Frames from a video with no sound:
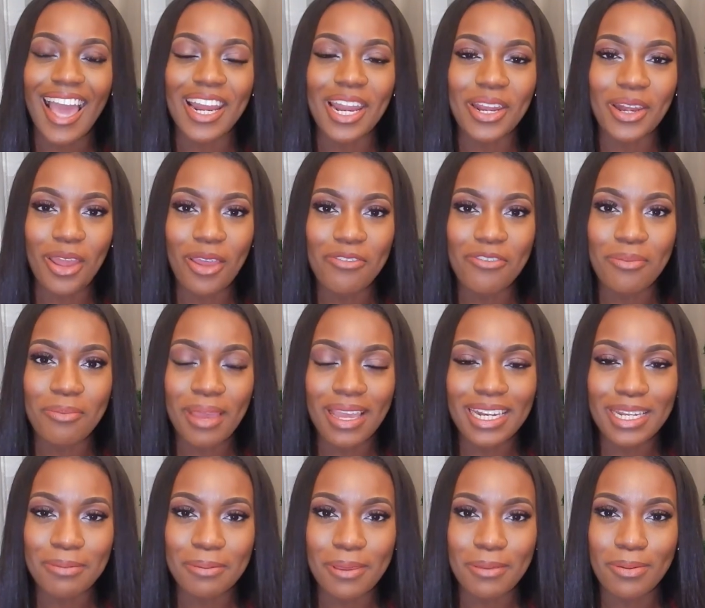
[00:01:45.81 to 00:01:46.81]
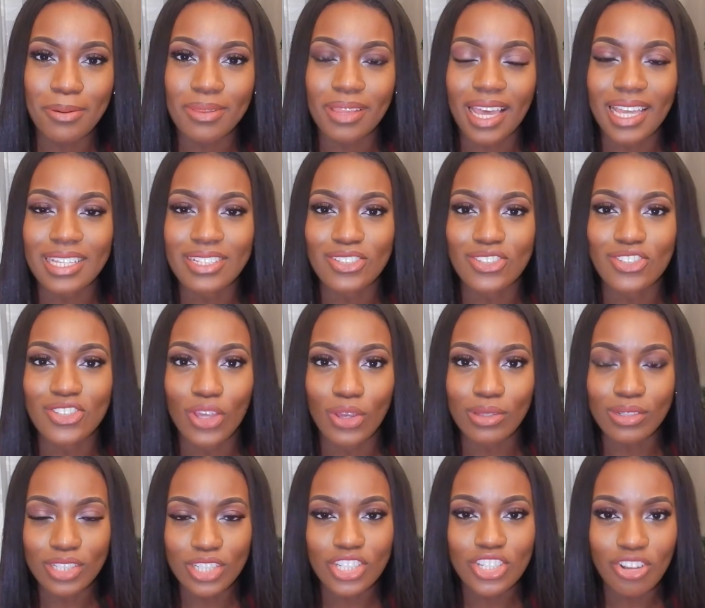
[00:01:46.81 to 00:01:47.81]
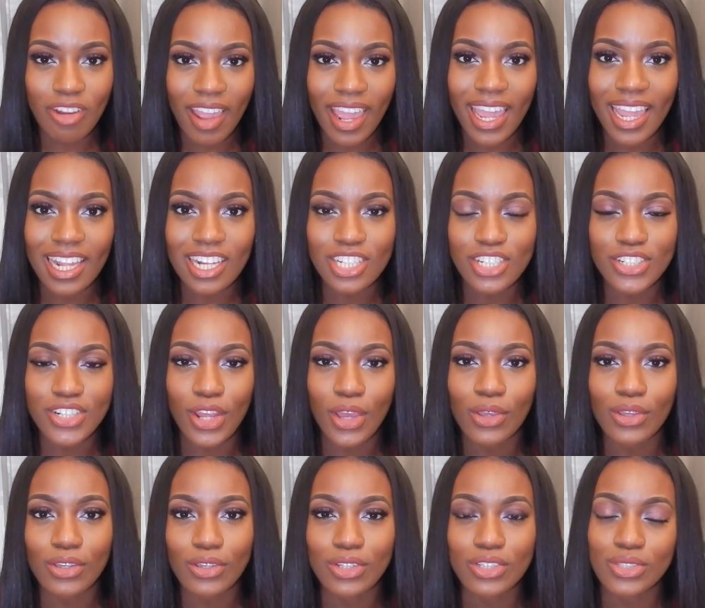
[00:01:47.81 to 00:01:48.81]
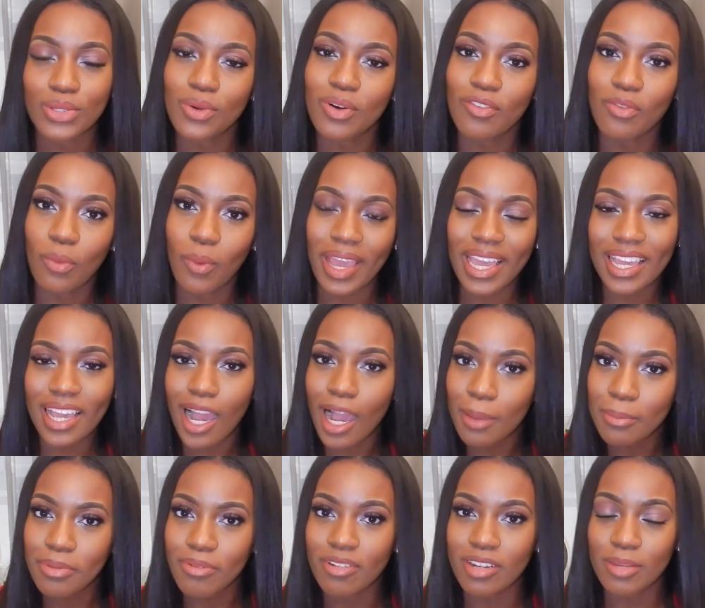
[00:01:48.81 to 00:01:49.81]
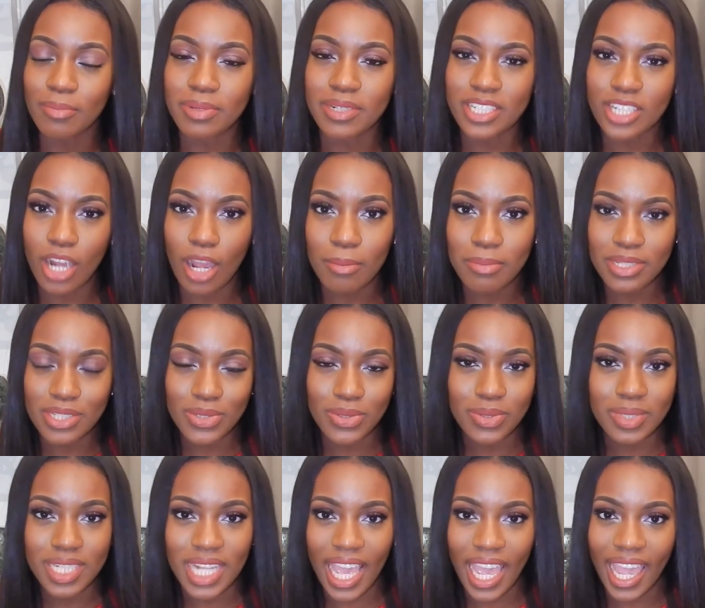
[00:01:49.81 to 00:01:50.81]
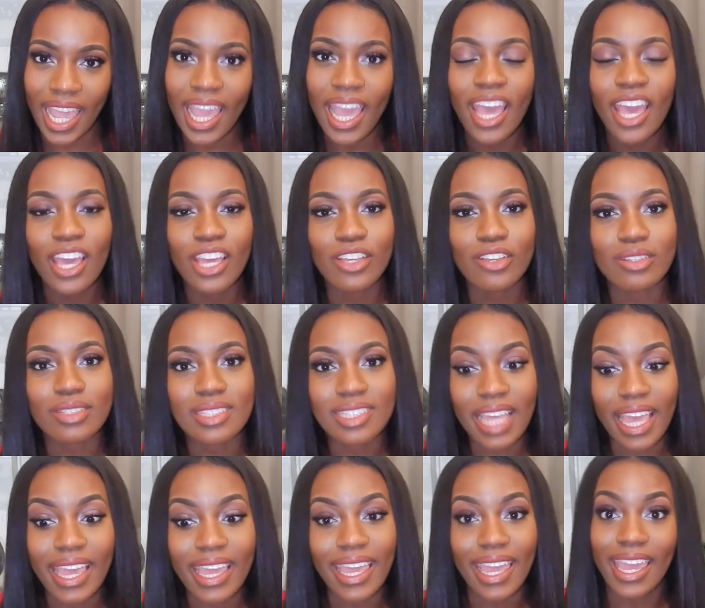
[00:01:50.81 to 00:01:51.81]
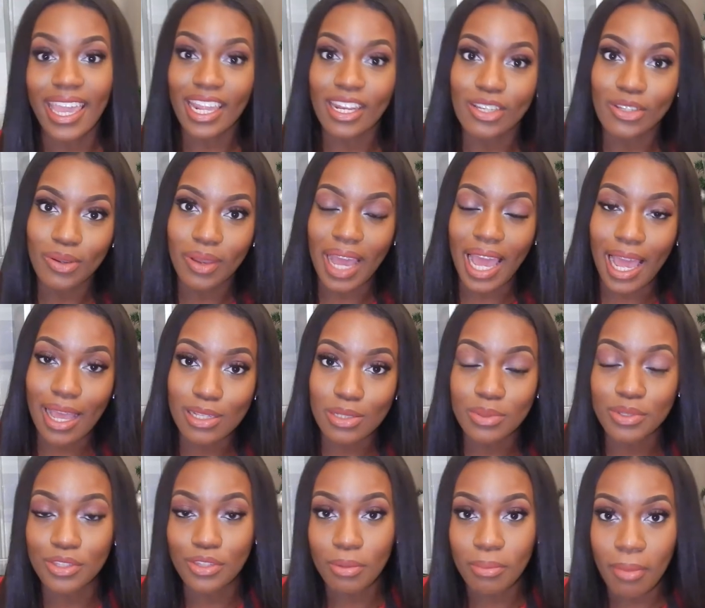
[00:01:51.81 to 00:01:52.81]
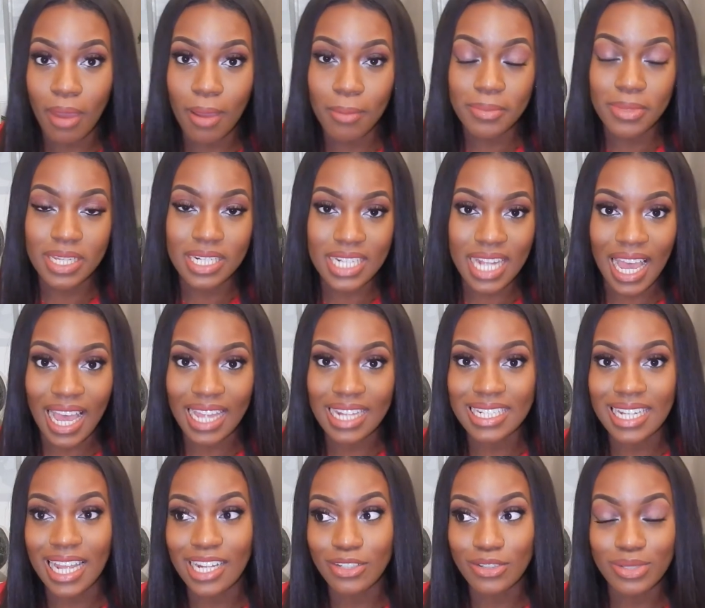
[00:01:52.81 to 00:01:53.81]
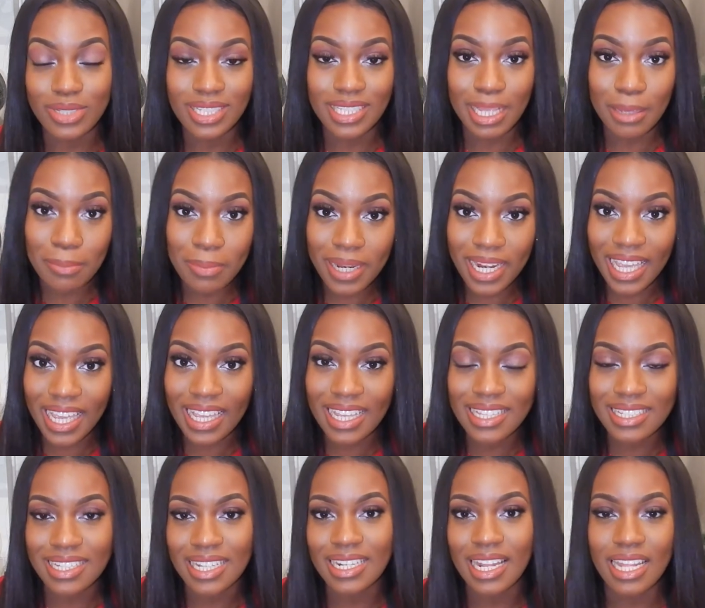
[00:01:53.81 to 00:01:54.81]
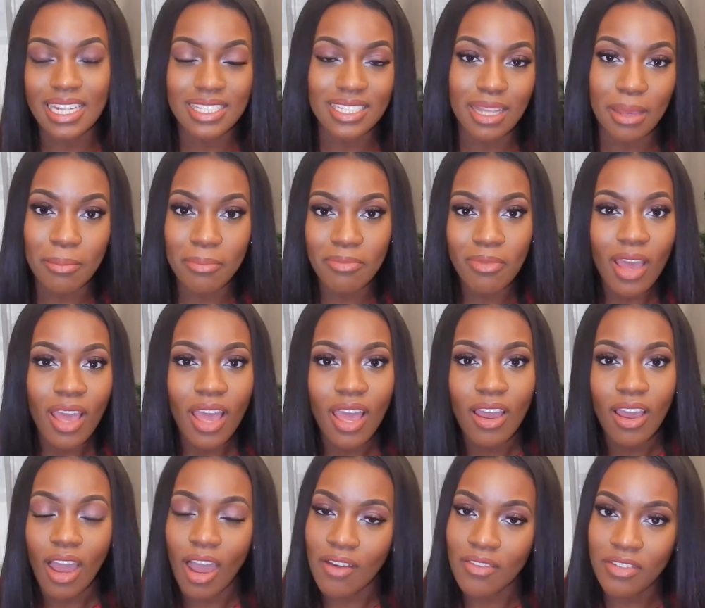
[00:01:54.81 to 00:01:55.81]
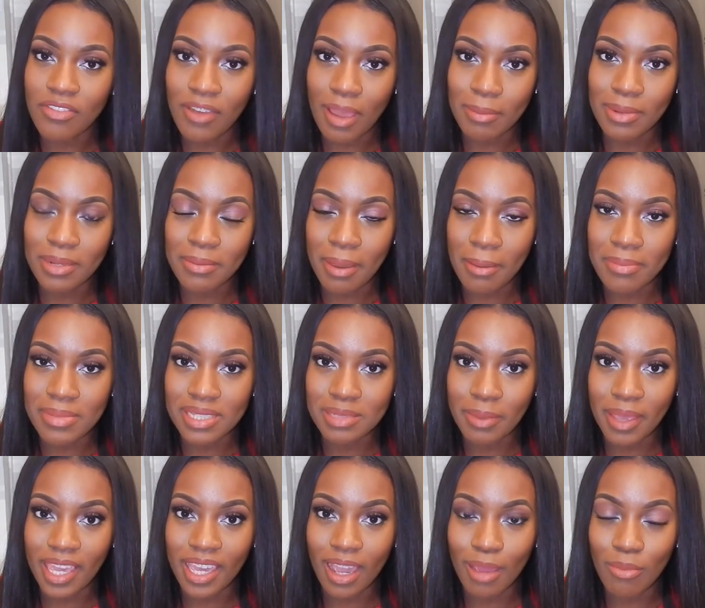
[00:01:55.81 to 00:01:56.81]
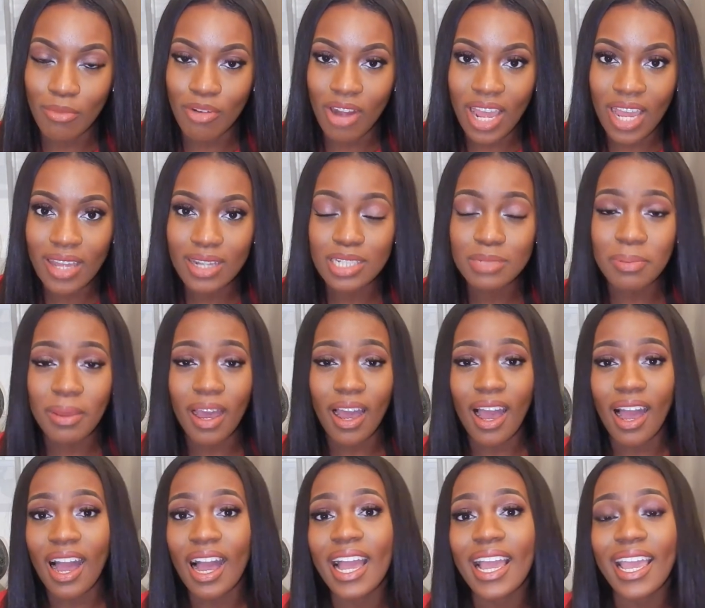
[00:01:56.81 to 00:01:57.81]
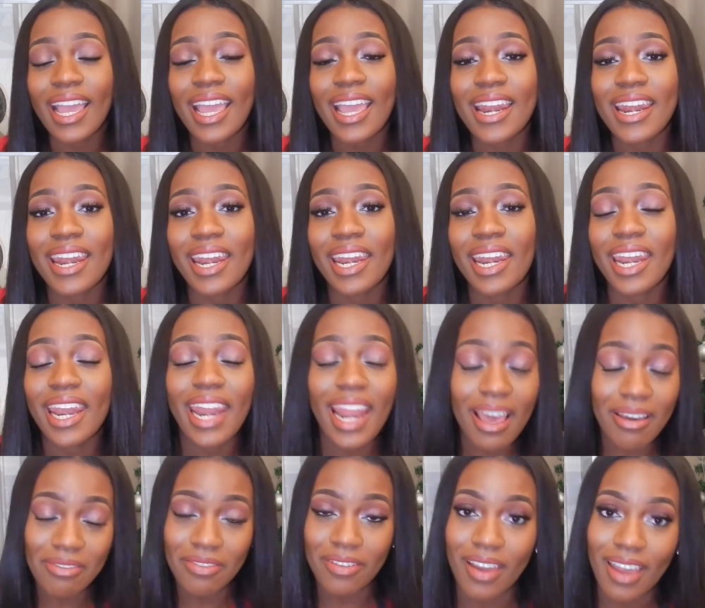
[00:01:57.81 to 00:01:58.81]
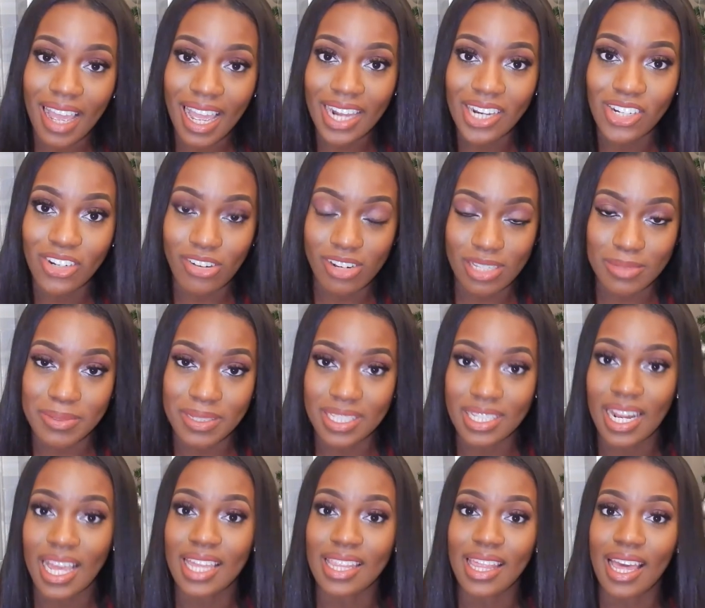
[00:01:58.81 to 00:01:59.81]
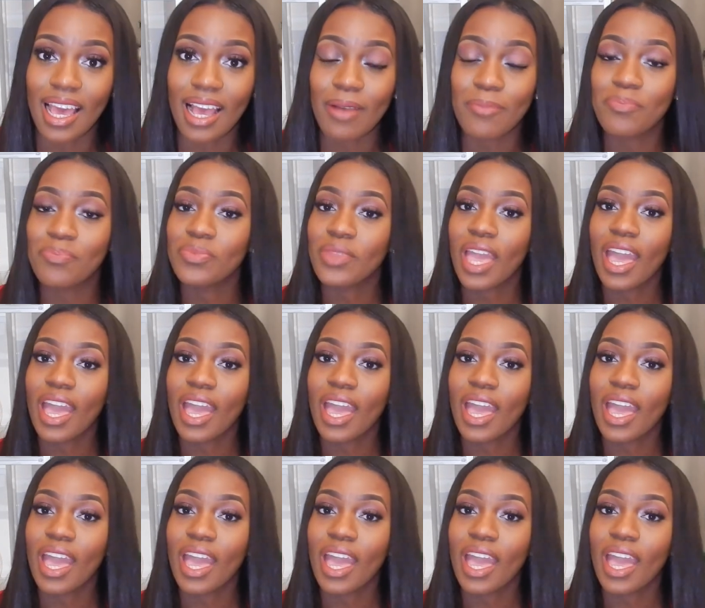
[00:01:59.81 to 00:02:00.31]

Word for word: and I know for many people that is so strange, you know, you sort of wake up, you're in your pajamas all day, you're staying in your house with your mum, your dad and your siblings and then some other family members may come round. But I never had a Christmas like that that